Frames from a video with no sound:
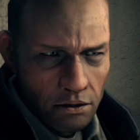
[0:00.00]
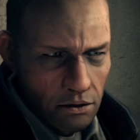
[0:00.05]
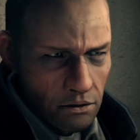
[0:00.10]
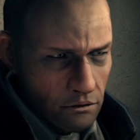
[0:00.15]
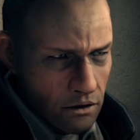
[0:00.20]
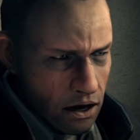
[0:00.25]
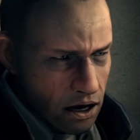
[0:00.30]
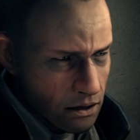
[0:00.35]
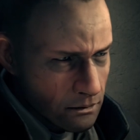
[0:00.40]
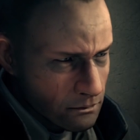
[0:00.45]
If
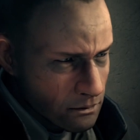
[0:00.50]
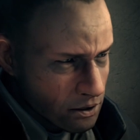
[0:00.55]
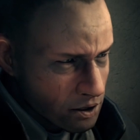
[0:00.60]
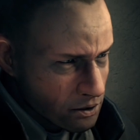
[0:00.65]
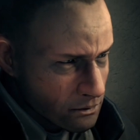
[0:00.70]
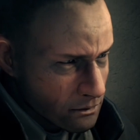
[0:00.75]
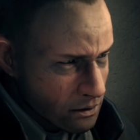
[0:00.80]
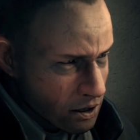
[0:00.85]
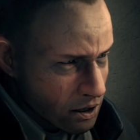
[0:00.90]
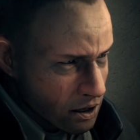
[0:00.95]
that
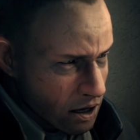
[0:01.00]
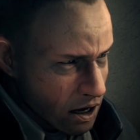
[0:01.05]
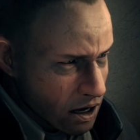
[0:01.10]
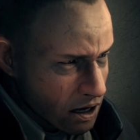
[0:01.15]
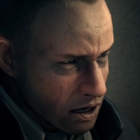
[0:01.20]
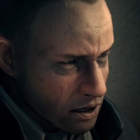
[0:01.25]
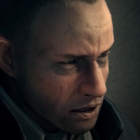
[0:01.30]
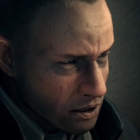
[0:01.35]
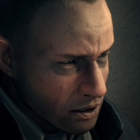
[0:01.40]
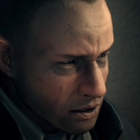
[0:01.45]
means my
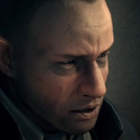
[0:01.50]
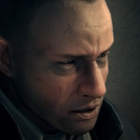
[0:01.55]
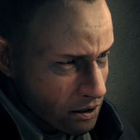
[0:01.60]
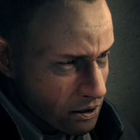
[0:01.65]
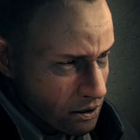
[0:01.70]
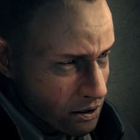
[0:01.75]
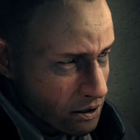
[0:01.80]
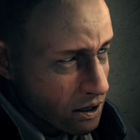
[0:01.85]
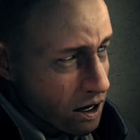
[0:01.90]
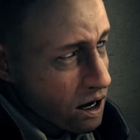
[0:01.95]
death,
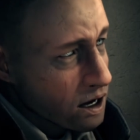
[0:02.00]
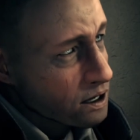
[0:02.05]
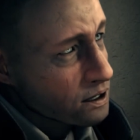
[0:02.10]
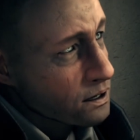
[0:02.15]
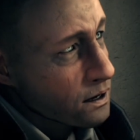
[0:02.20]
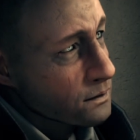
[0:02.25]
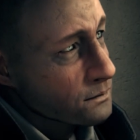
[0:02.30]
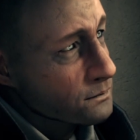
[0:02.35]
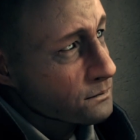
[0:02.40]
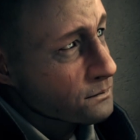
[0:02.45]
let
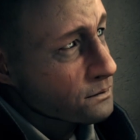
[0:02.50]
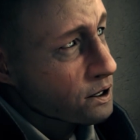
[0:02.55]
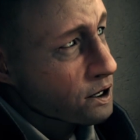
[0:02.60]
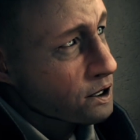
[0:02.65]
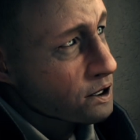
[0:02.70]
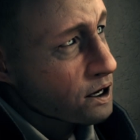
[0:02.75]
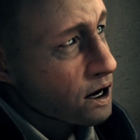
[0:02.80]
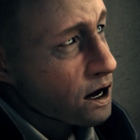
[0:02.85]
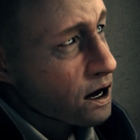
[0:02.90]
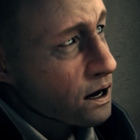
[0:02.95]
them do
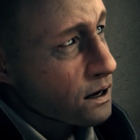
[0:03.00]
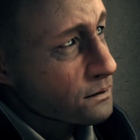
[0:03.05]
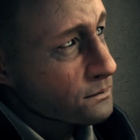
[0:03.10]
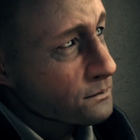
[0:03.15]
what they